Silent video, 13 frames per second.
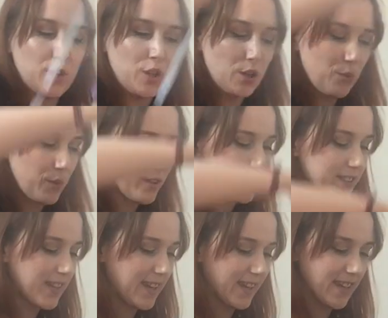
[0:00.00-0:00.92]
You will
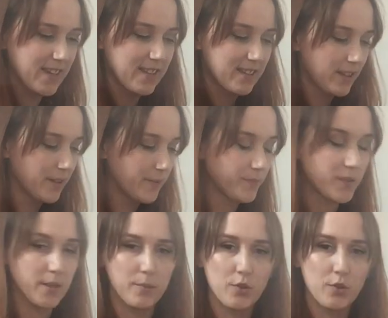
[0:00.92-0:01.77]
need some